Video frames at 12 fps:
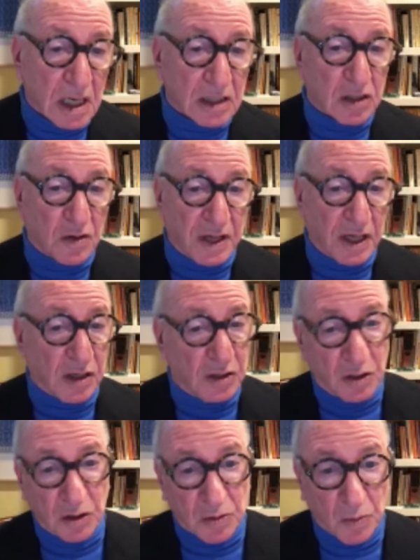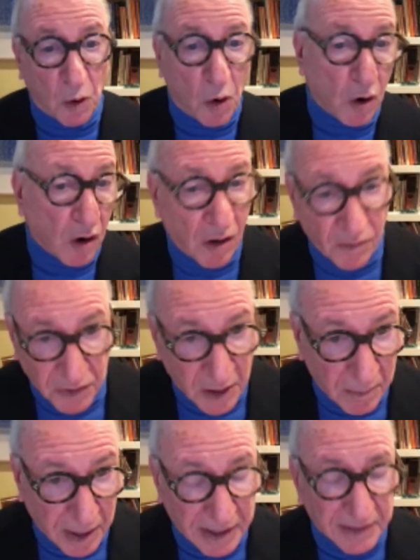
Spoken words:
so they can use more of their money.